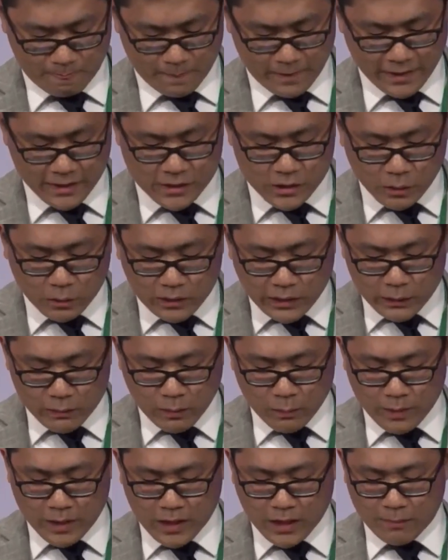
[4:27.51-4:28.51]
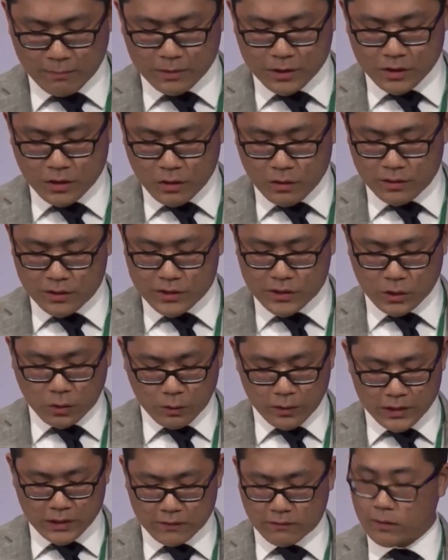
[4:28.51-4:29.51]
It is only when we come to know the
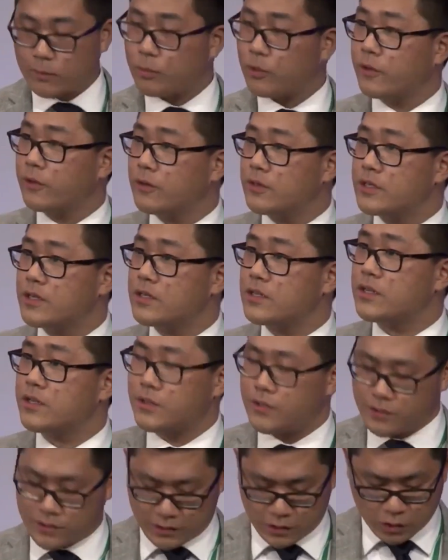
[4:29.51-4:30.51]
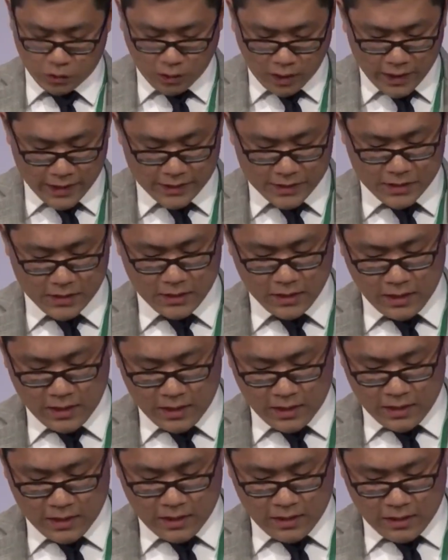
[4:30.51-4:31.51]
stories of our brothers and sisters in Christ
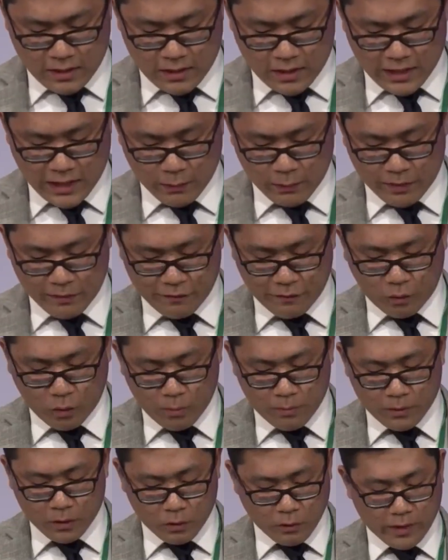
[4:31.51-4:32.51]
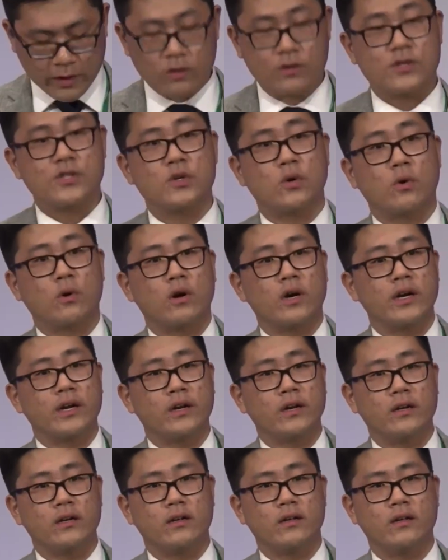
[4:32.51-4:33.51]
that we form the greater
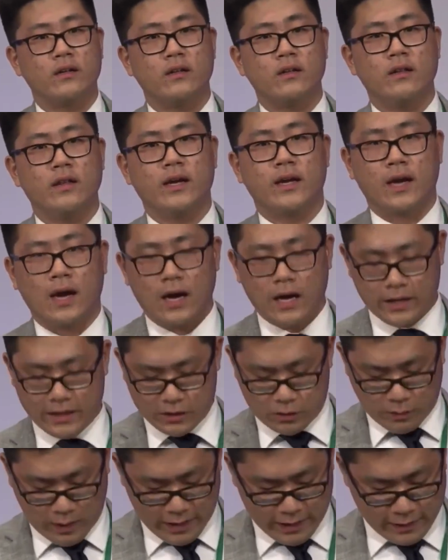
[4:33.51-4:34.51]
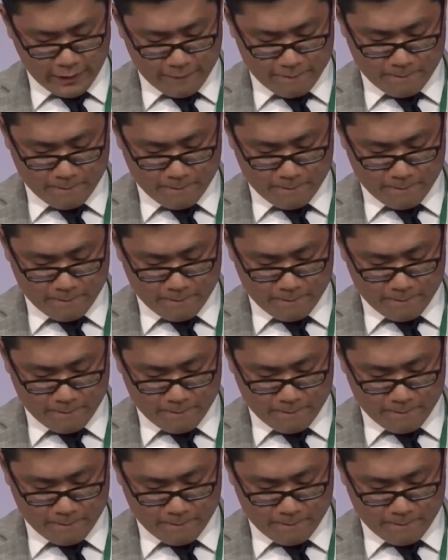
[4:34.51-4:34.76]
story that God is writing.